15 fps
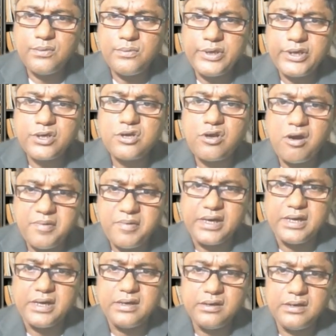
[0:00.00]
we
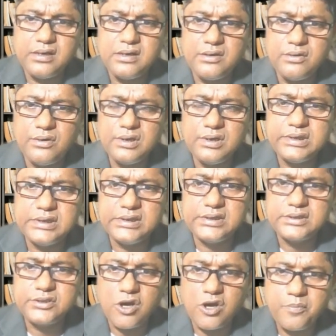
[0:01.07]
cover all
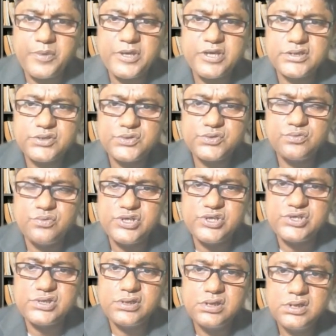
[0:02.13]
the topics
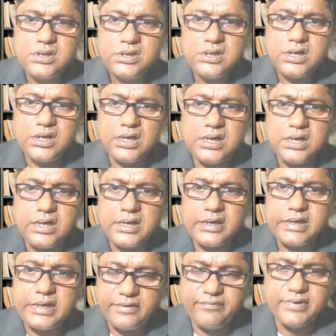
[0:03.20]
which are
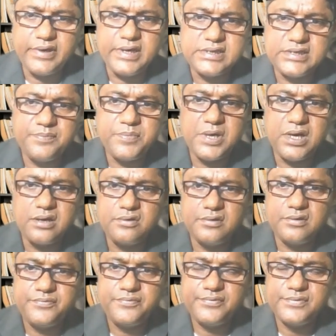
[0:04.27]
given as a part
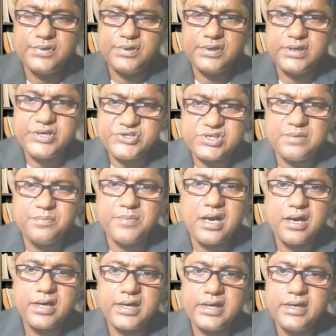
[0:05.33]
of digital
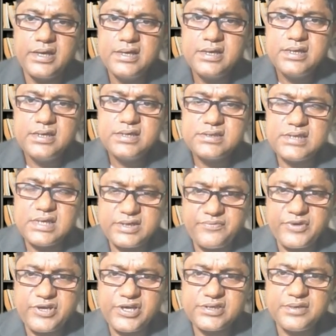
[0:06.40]
marketing
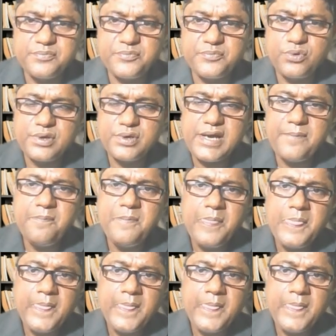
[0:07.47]
certification program.